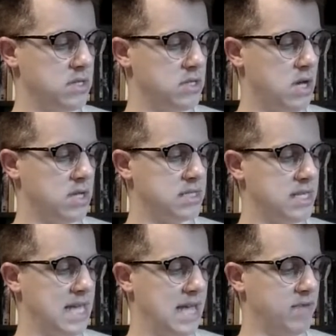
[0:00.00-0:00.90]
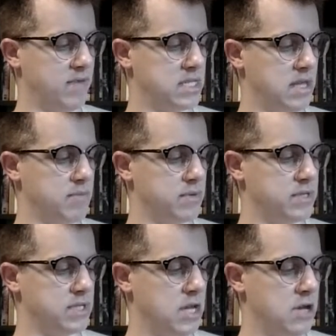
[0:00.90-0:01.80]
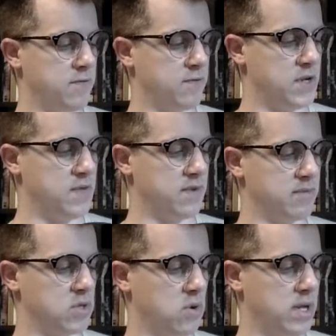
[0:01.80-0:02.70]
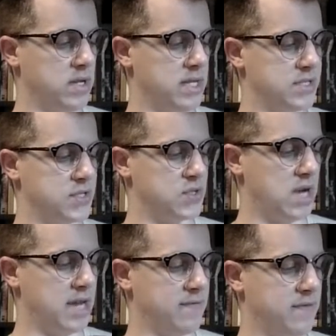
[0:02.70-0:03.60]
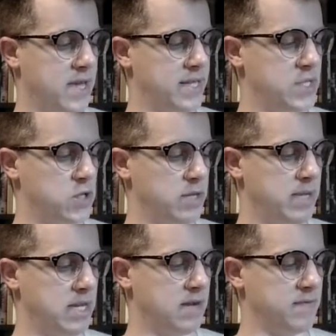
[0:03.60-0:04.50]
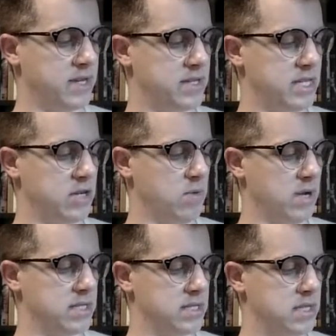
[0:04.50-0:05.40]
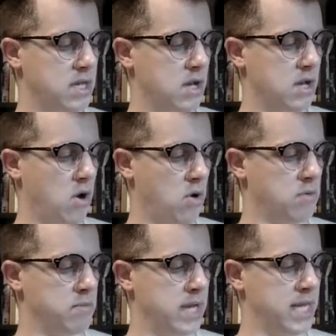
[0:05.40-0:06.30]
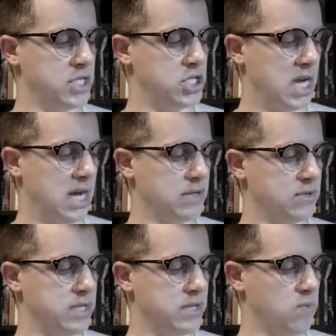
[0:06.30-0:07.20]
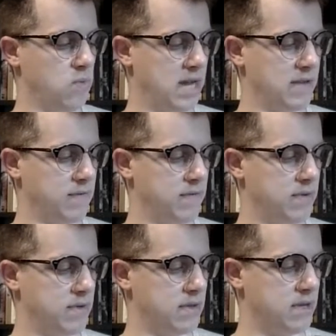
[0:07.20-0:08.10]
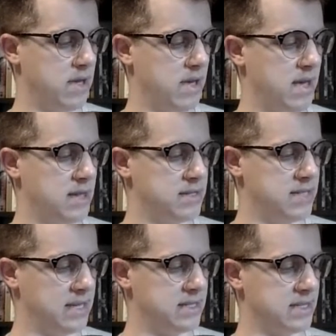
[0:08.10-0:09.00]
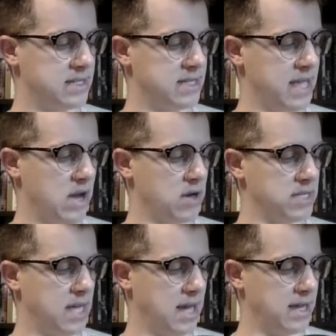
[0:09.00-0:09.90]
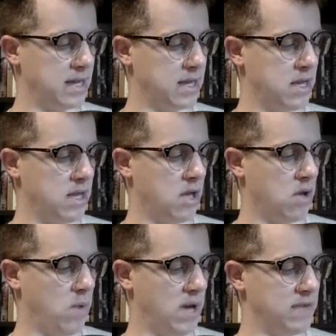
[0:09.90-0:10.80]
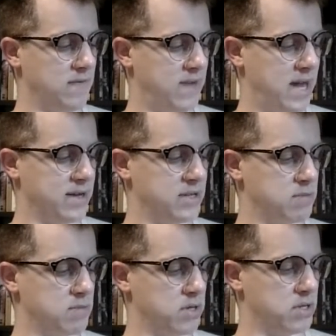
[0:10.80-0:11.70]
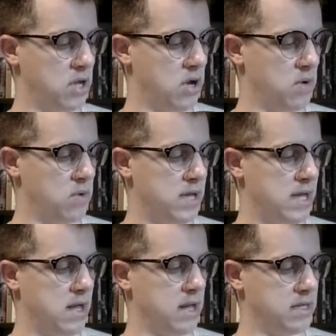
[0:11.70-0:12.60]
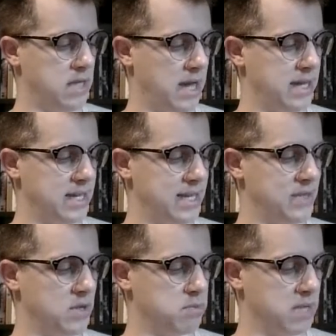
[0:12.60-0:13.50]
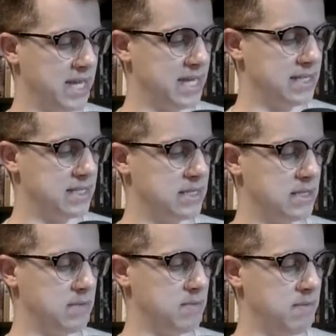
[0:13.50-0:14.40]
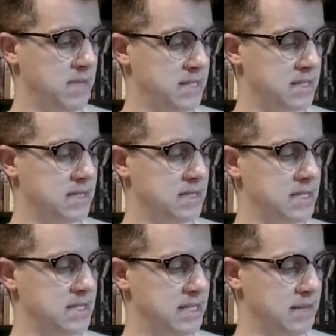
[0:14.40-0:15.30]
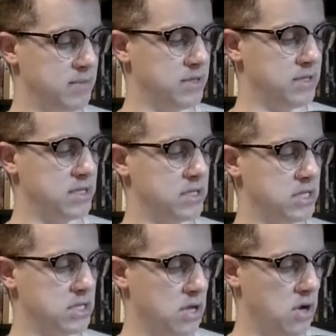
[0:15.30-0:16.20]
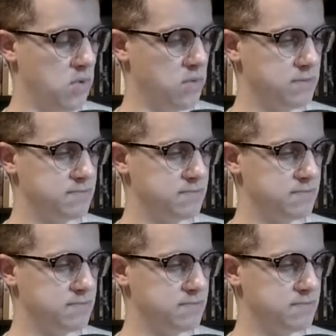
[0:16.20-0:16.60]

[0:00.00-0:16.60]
Lost in heavy slumbers, free from toil and strife, dreaming of their dear ones, home and child and wife. Tentless they are lying, while the fires burn low, lying in their blankets midst December's snow.